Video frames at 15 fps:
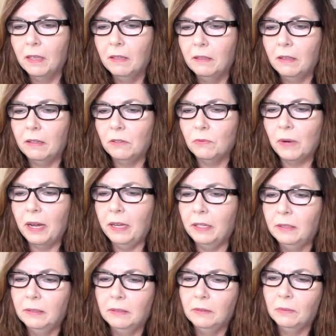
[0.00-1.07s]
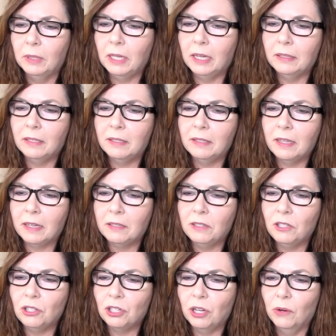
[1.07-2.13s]
That's right. We got the
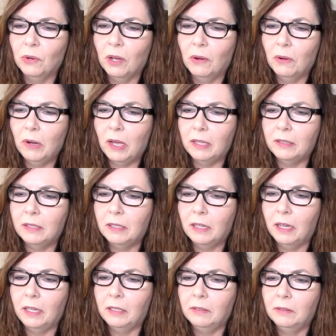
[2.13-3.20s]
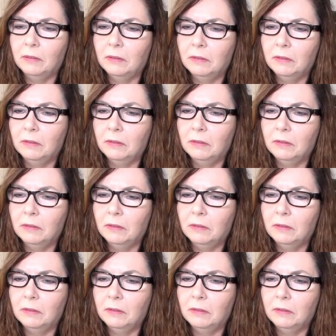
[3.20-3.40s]
sexy show going on tonight.